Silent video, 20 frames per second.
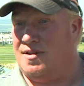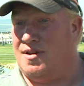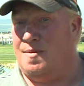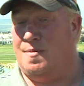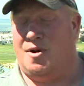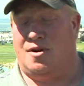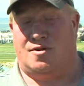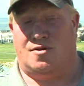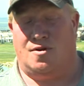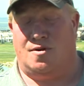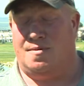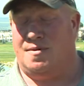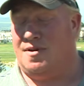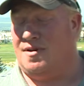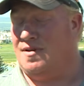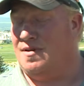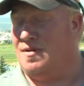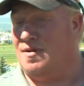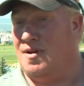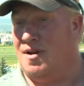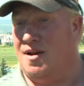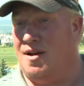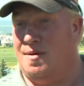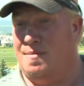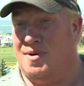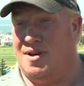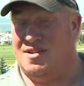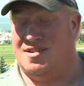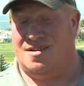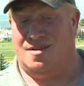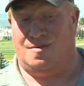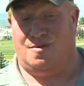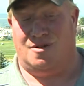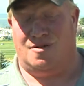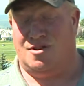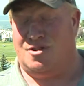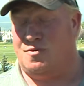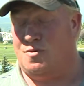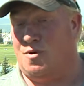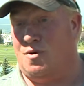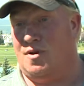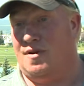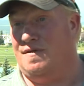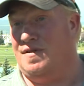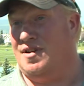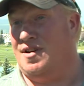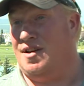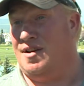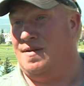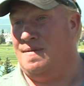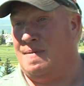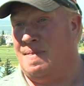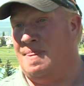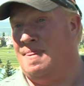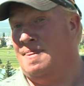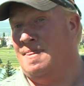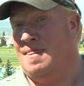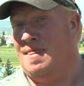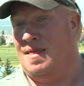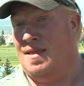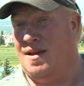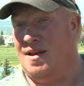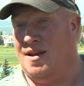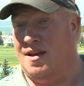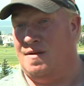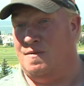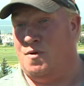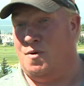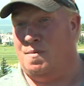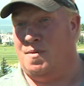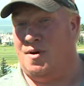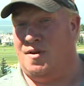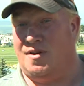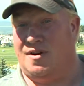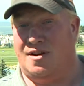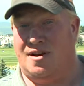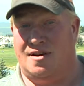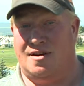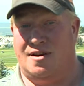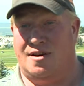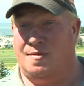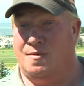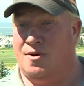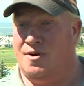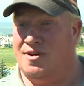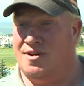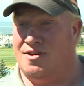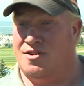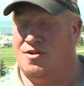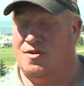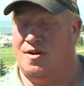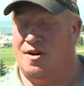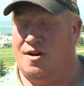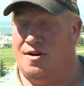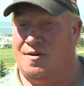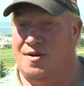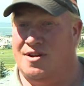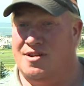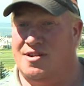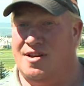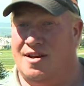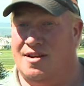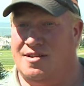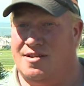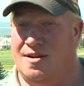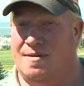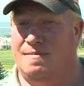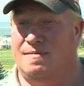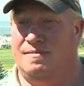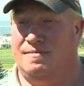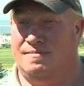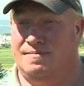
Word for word: Come October, uh, basically we'll just roll every day and won't bother cutting anymore. Just shoot our greens heights up.